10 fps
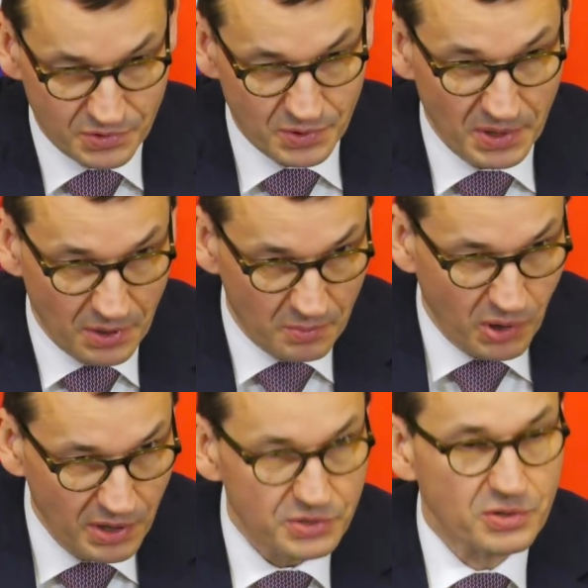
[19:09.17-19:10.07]
3 million
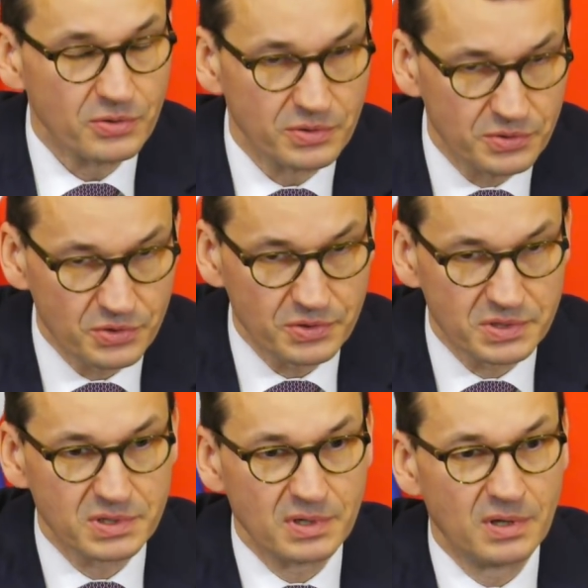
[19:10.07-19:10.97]
Polish
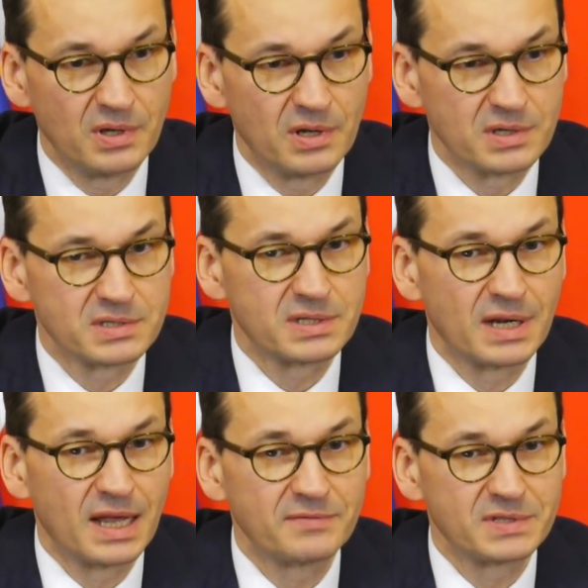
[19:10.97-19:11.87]
Jews lost
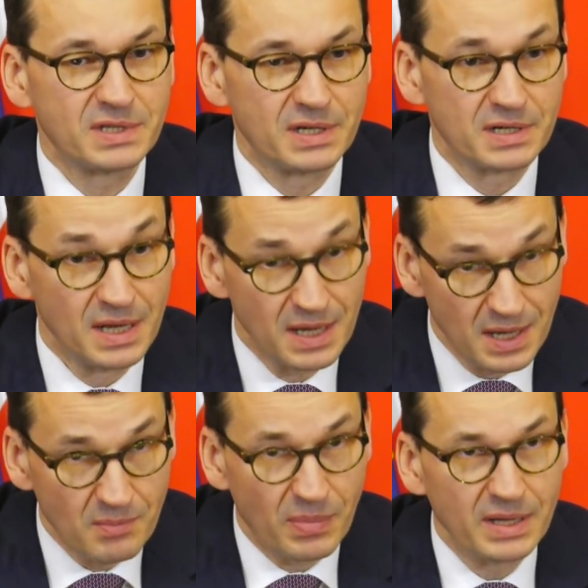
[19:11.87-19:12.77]
their lives here.
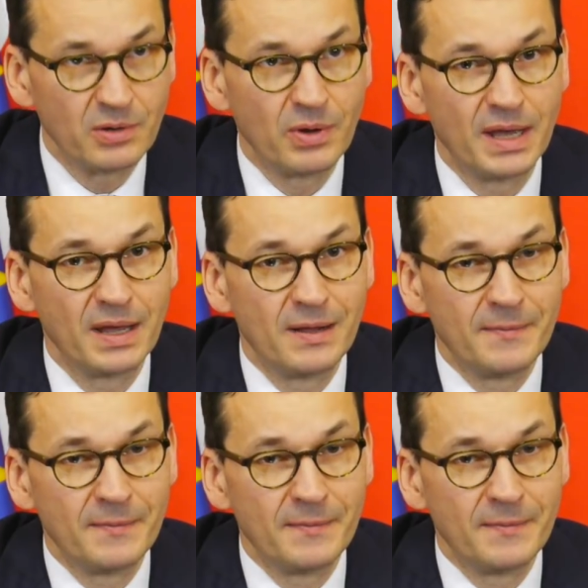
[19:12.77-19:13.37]
By the way,